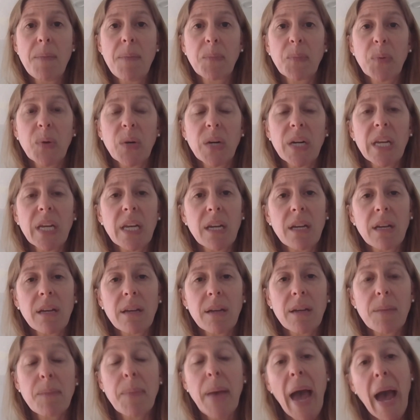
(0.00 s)
pretty
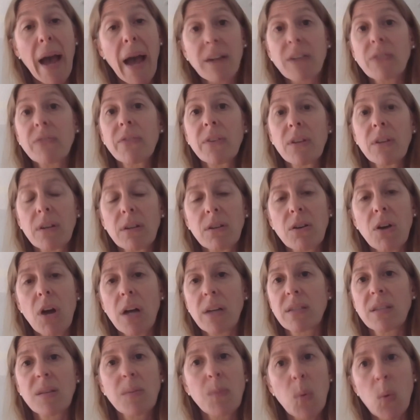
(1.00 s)
impactful
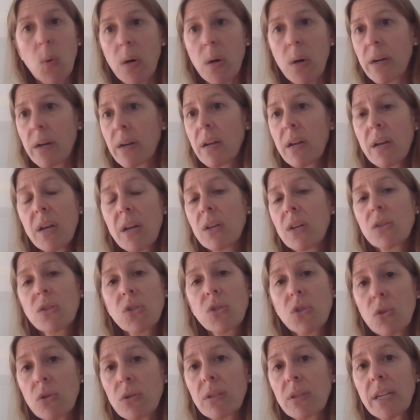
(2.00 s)
across the board,
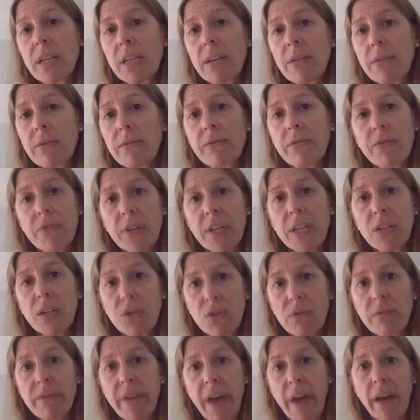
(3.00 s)
certainly free to
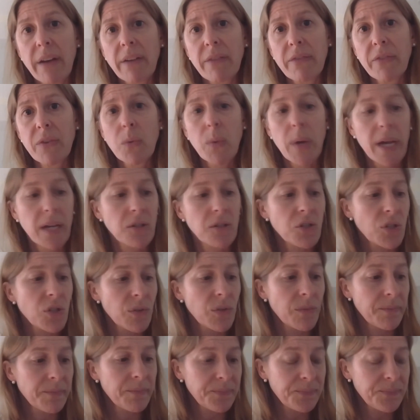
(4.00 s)
do that if you wish.